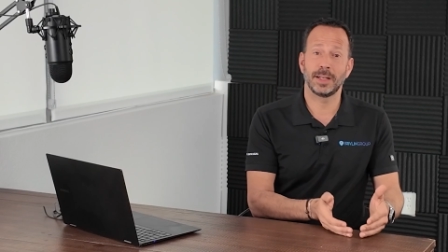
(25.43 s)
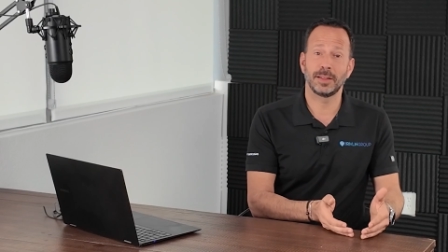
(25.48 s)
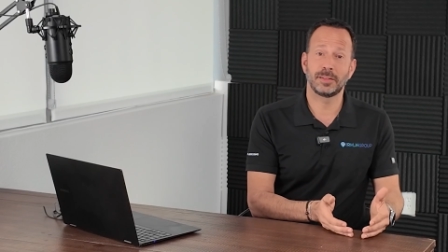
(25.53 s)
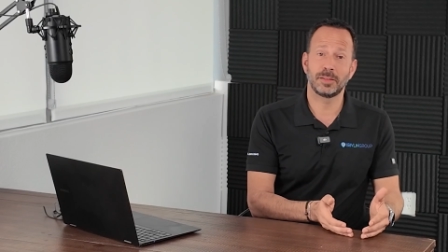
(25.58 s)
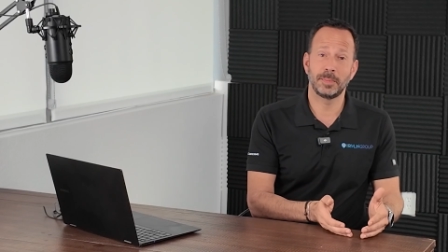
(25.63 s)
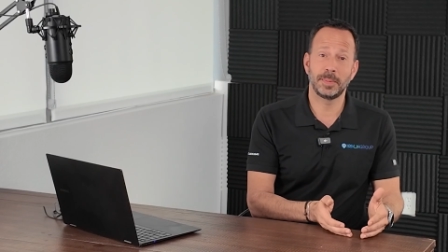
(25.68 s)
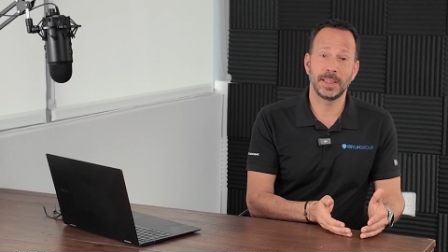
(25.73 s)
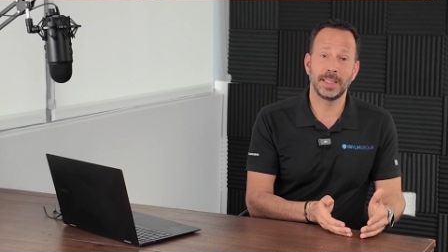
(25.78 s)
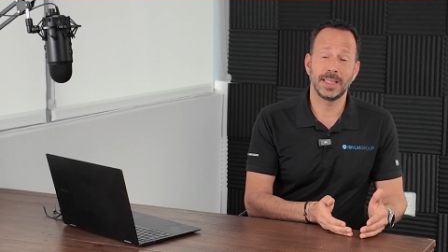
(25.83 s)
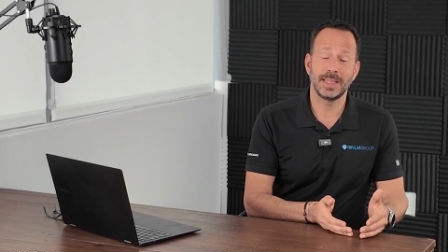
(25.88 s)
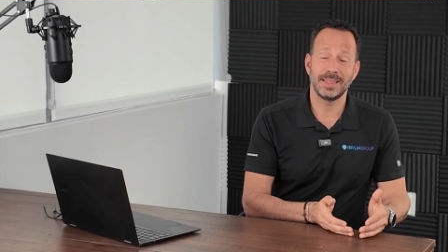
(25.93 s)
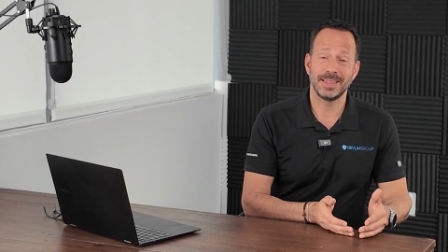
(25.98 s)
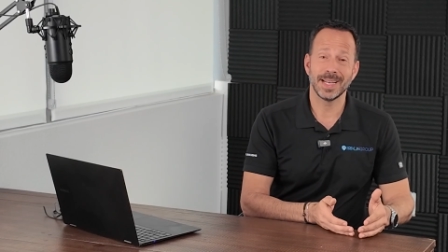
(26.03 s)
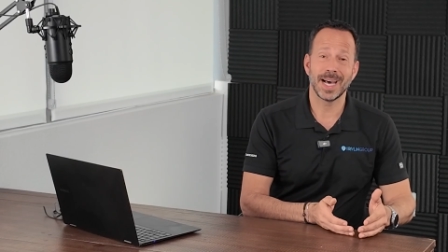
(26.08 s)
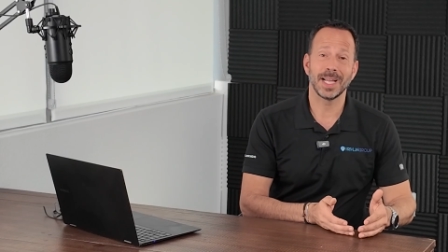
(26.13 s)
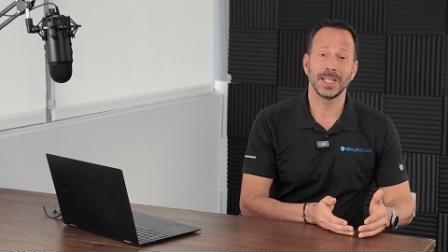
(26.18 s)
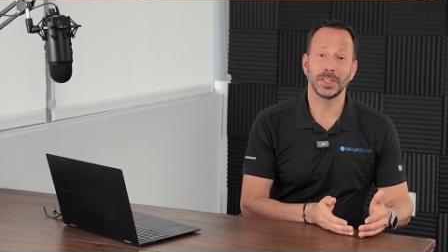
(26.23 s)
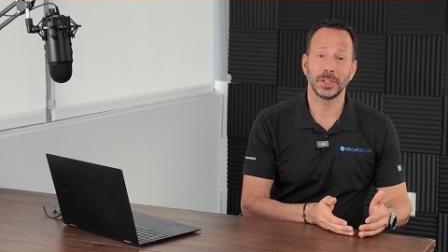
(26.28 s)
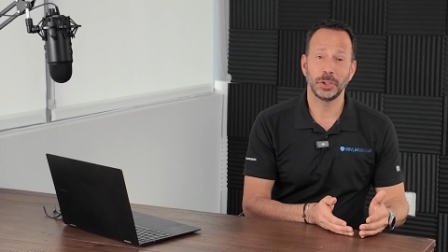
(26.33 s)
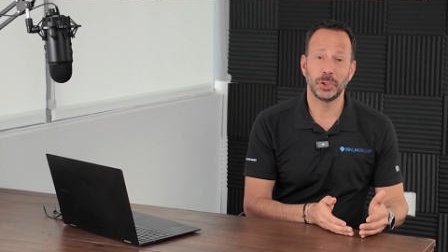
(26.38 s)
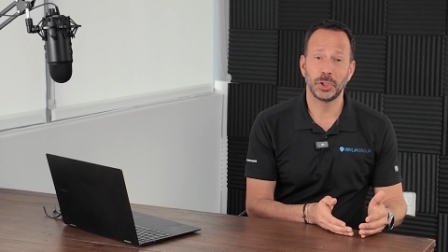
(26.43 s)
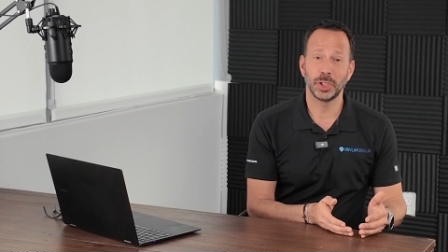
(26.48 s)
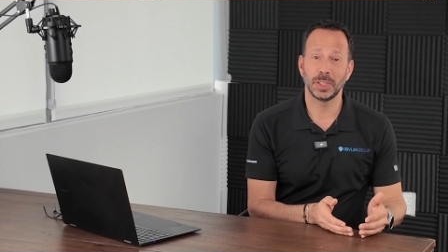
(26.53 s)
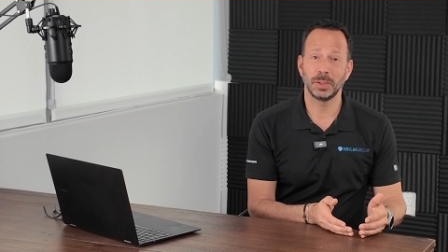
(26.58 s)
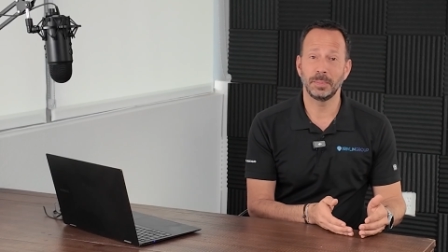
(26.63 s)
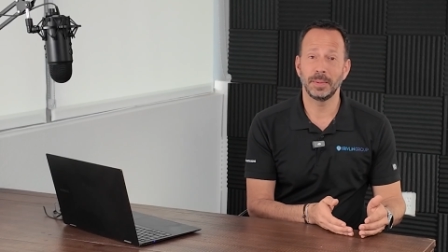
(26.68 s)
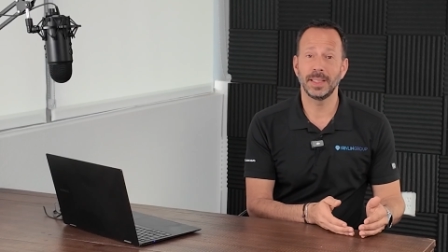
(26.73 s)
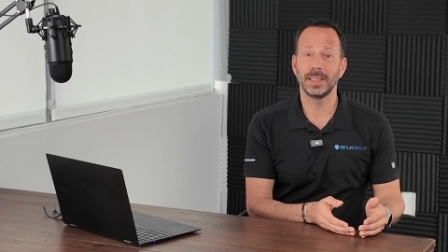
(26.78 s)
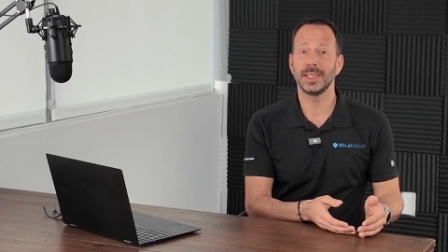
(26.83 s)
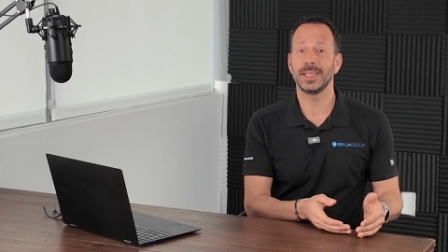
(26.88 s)
out to be not
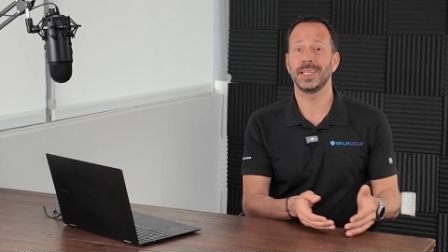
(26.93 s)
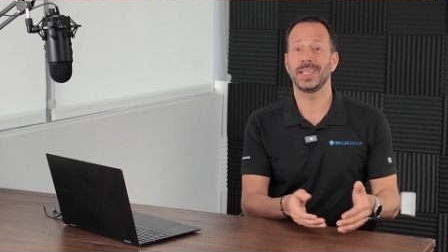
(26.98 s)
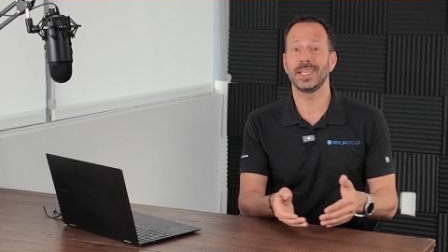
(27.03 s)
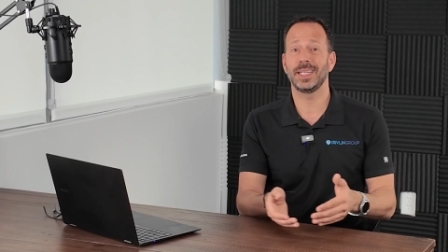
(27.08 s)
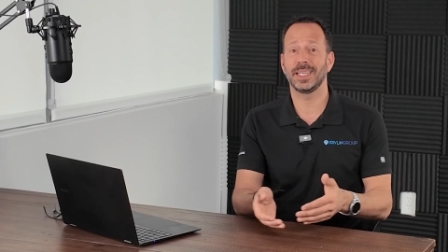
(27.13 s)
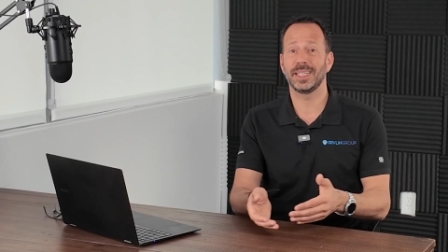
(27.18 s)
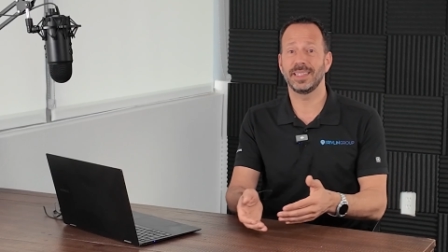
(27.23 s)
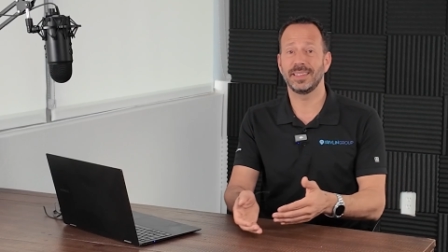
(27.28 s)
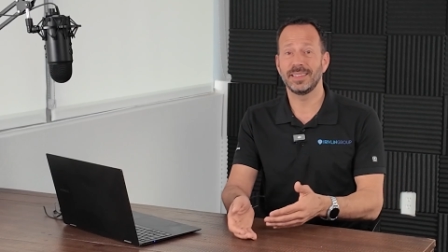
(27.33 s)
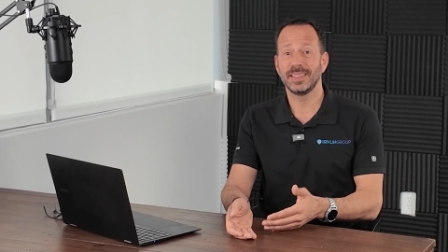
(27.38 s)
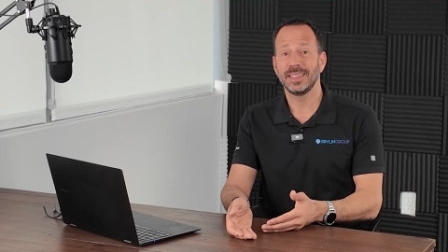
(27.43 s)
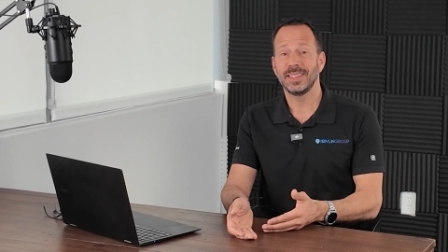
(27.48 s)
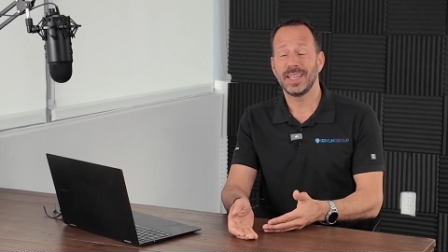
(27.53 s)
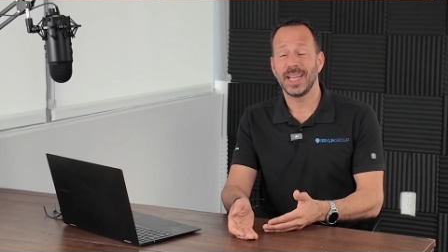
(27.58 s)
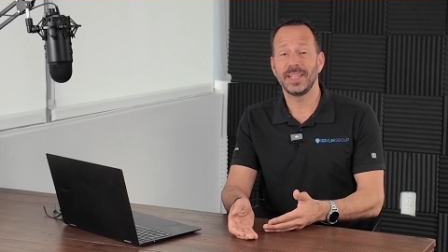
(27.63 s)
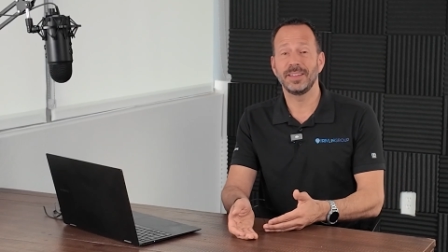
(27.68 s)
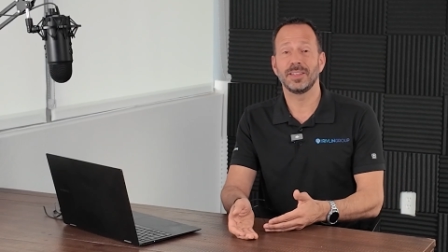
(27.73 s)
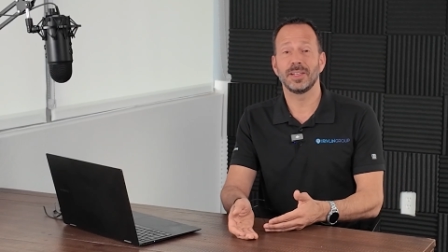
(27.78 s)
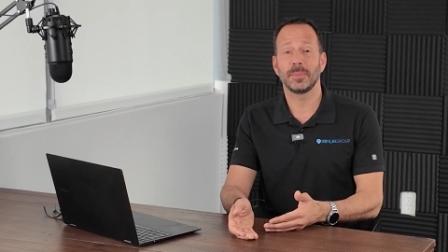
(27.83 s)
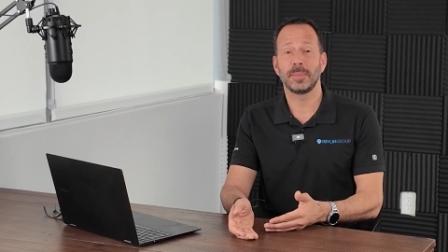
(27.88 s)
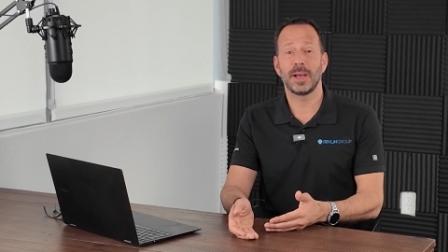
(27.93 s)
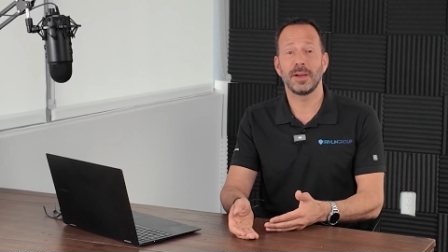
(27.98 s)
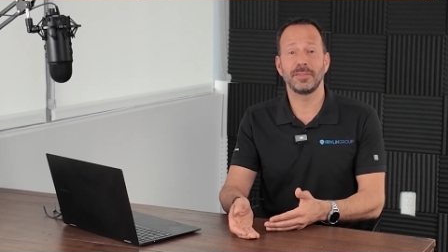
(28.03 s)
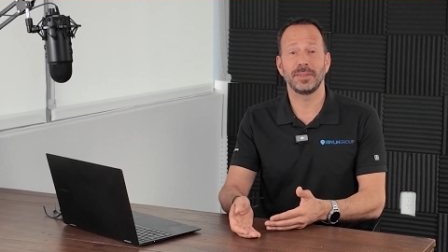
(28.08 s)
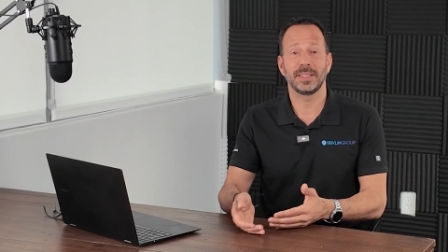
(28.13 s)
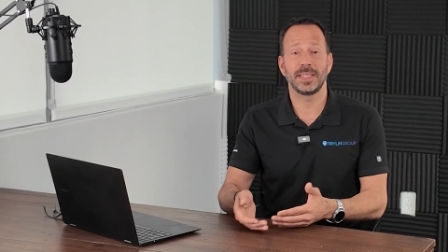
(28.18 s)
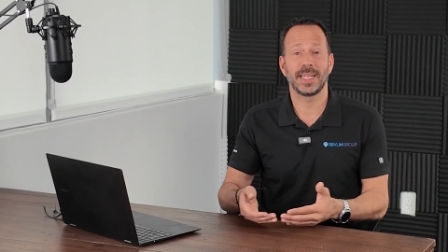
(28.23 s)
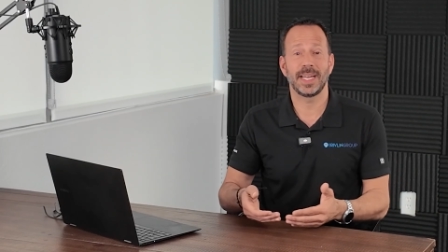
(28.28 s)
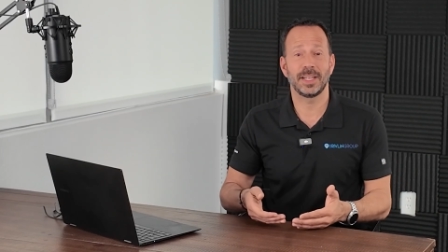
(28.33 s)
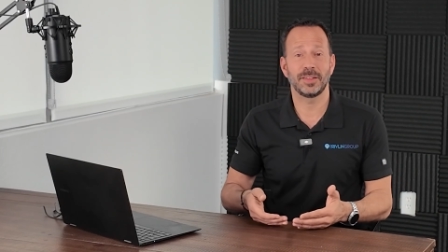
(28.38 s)
legitimate and ended up
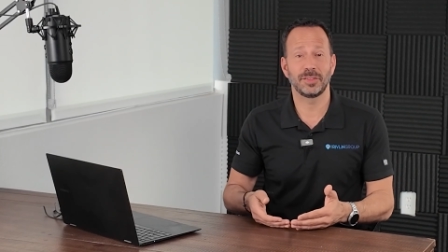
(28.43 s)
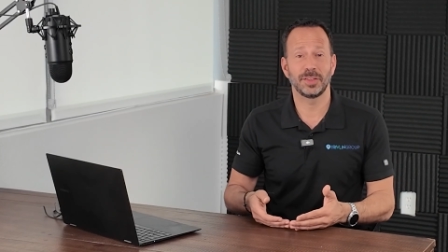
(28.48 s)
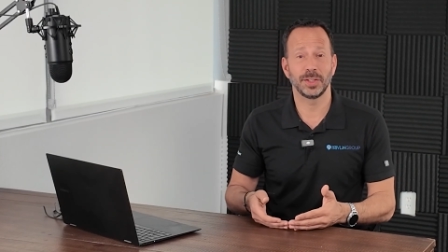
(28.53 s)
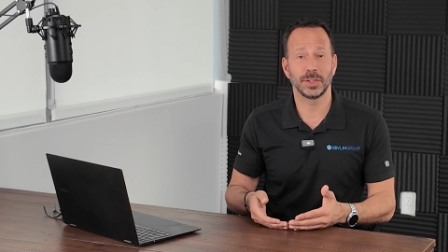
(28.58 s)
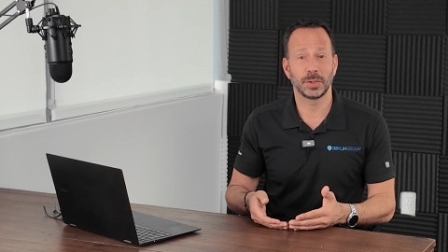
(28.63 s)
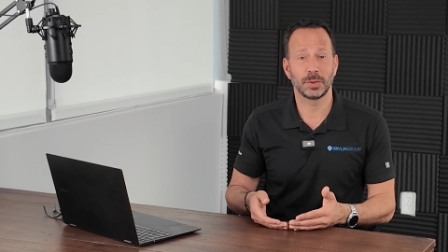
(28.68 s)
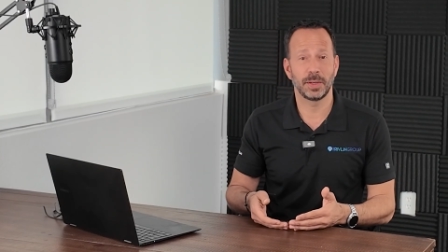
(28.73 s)
having to cancel a